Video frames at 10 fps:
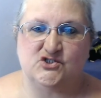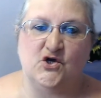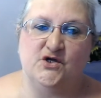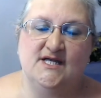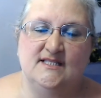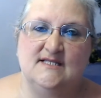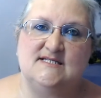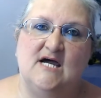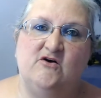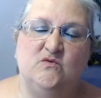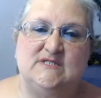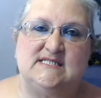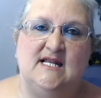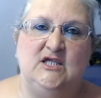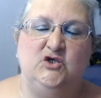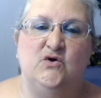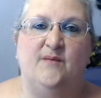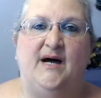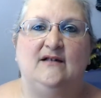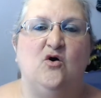So the tarot was telling you
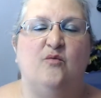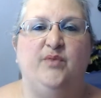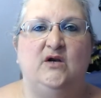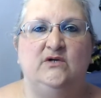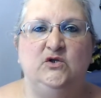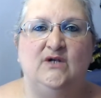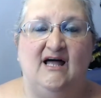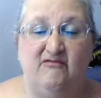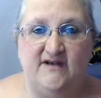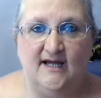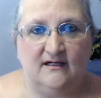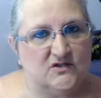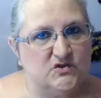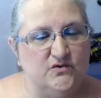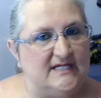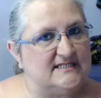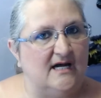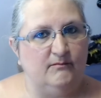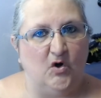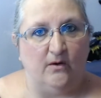about comparing your life now to a
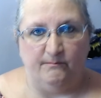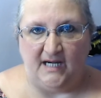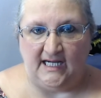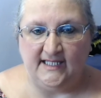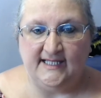time gone by